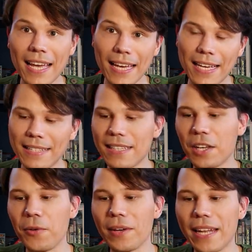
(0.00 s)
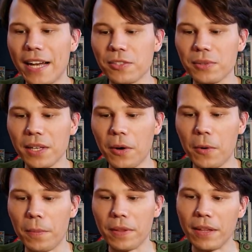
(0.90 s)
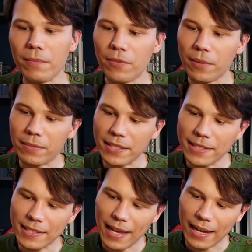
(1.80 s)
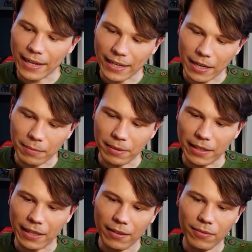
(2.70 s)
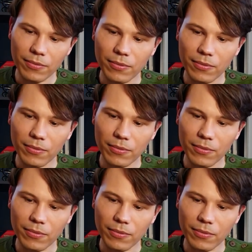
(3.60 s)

is that you can actually open them from the side, I believe.